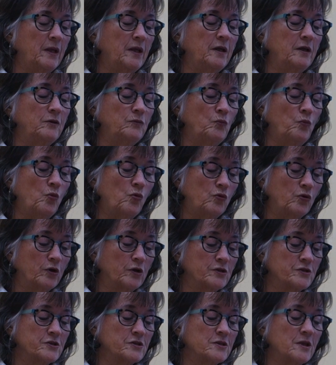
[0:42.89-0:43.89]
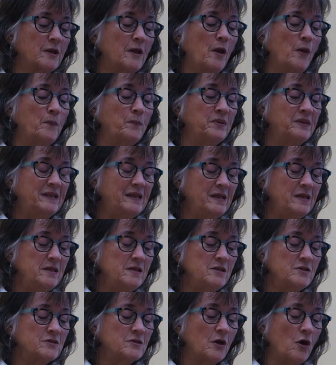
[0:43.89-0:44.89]
It warns,
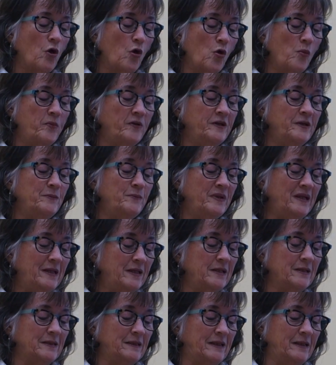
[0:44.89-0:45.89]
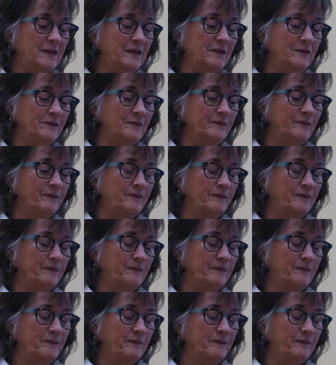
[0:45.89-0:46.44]
please open immediately.